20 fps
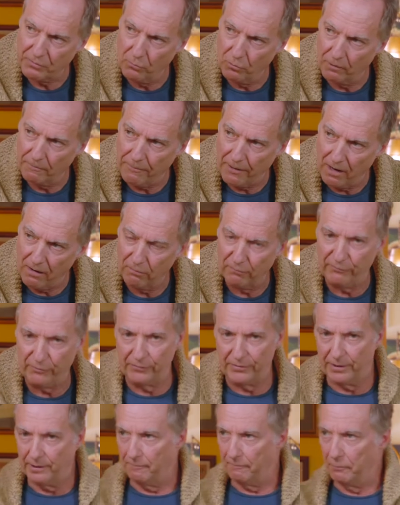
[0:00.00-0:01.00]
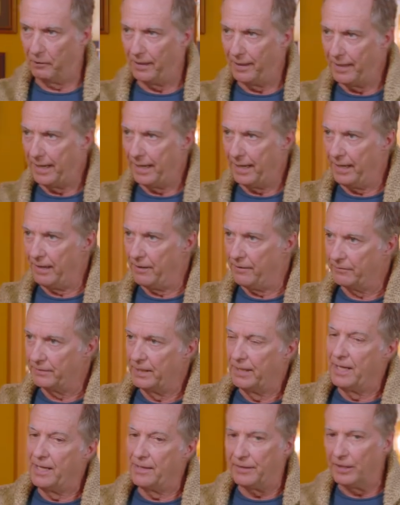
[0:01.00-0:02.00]
more powerful than a bloodhound.
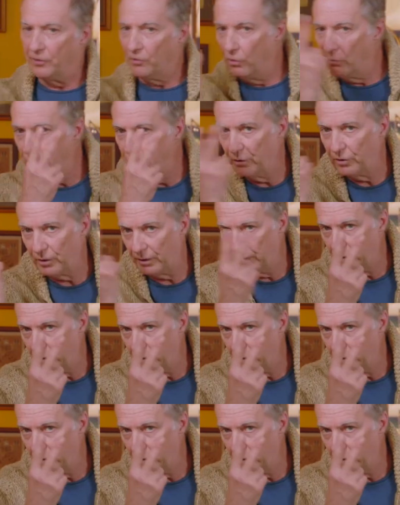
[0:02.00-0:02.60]
They don't really